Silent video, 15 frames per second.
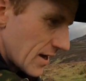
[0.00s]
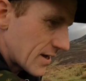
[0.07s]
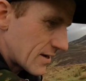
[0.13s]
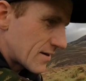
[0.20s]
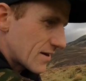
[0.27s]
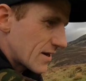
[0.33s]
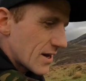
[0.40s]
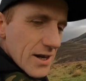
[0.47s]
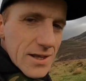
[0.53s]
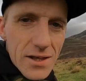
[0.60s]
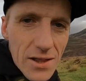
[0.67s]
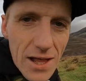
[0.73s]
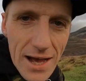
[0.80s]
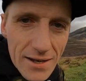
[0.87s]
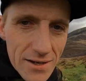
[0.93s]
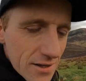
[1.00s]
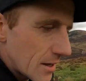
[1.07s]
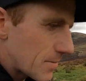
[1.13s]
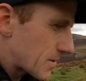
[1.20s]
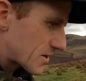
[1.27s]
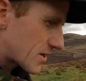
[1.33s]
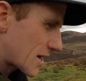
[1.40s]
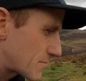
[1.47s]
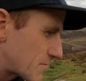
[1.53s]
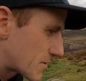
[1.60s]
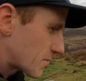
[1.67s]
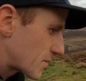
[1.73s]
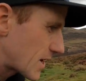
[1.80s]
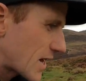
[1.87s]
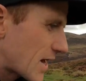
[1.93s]
And yeah, in the last clip I said we're
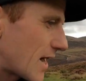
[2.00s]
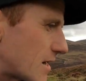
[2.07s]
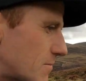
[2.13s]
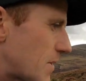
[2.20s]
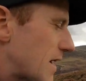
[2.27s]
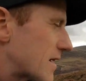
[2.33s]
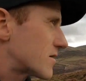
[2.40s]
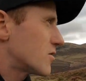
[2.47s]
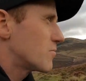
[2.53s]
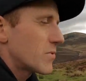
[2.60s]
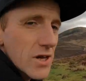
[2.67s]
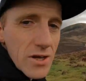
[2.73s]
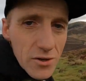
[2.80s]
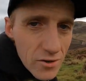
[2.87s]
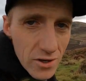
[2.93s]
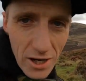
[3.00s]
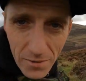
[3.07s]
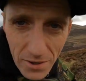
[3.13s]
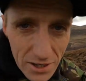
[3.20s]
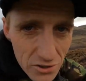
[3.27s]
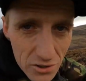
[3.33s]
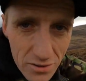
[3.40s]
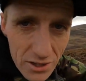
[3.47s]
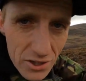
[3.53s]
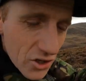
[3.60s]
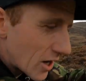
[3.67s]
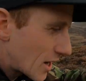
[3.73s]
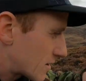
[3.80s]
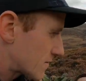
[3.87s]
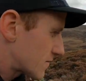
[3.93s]
away to head back down, but you know how it is on this
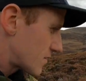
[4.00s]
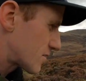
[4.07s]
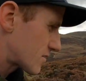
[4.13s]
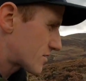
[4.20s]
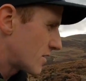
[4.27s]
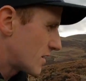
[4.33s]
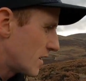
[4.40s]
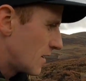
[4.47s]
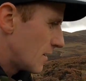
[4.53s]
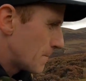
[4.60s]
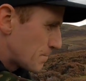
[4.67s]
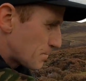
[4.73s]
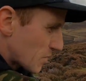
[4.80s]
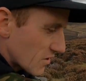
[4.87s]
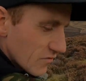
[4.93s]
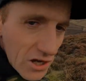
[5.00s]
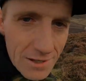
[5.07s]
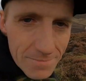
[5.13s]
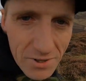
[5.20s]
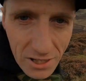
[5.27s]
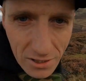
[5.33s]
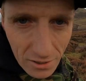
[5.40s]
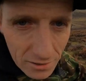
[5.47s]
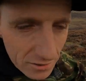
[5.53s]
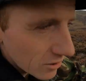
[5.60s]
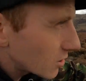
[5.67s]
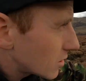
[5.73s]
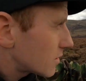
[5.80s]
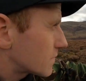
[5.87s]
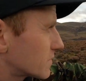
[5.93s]
channel, folks. If anybody turned
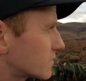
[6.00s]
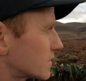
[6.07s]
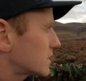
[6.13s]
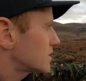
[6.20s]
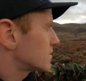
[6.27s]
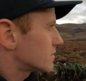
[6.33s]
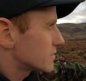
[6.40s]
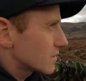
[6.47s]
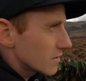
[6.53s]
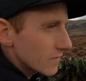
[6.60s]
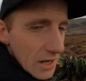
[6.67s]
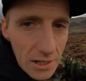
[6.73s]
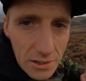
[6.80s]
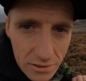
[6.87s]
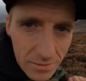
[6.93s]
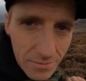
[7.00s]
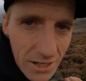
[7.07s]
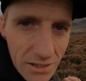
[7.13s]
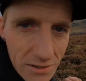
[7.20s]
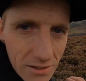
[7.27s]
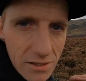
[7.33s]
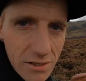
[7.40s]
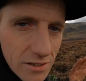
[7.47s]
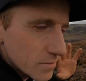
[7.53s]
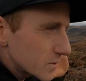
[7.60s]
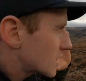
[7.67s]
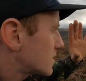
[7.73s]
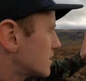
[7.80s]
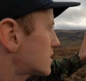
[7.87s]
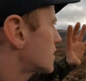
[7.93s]
off the video, they'll have actually missed this, because we
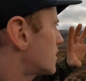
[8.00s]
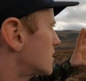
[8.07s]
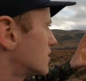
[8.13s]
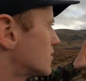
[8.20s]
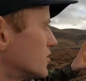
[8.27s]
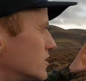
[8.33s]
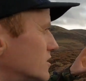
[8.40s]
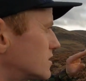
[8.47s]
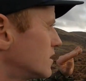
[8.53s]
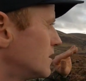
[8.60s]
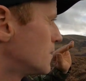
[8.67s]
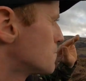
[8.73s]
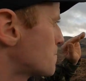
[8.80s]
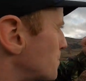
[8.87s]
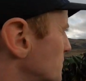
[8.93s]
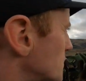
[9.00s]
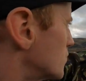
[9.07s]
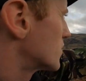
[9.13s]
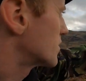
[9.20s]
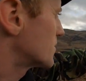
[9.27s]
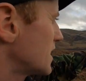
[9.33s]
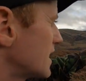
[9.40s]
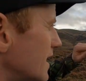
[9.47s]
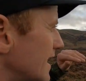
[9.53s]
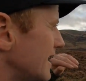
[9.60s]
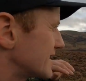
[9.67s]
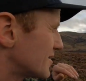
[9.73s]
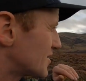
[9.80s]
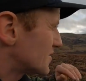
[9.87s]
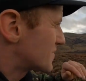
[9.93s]
didn't turn around. We're away to
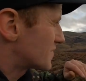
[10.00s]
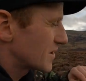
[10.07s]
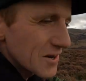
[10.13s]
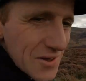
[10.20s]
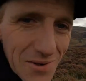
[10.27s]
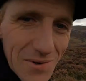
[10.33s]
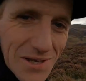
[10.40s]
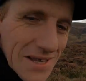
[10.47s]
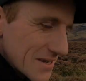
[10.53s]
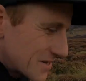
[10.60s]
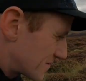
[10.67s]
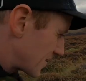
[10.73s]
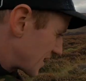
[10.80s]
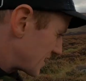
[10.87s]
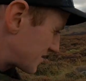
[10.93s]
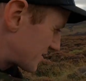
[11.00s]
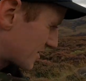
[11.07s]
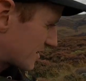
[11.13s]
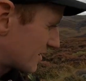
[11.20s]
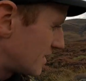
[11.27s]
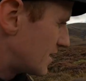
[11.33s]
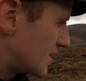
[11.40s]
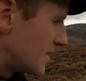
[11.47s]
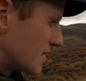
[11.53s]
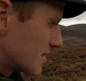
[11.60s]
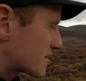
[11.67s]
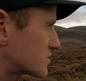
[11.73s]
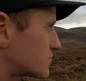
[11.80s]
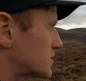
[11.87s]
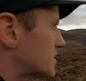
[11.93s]
head on further with this adventure,
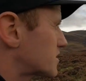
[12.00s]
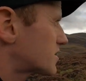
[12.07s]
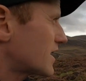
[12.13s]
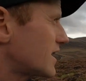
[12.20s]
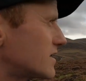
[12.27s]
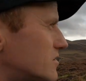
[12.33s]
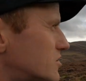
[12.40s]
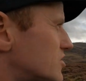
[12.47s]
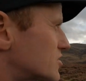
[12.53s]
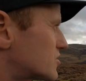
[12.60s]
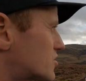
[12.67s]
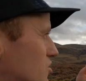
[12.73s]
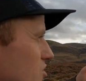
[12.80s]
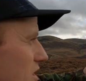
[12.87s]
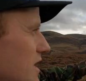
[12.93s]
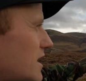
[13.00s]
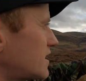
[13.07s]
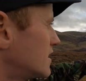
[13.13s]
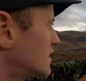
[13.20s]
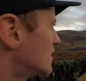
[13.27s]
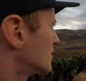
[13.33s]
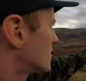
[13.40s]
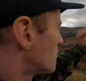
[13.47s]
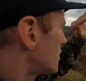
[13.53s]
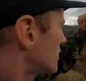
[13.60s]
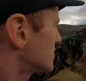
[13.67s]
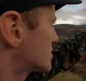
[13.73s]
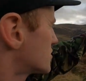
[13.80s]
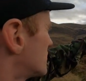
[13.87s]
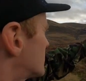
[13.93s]
because we decided just to see what
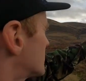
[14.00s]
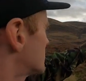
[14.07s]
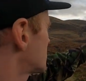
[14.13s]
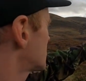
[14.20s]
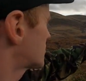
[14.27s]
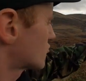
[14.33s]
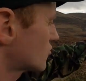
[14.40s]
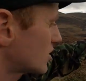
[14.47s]
is over this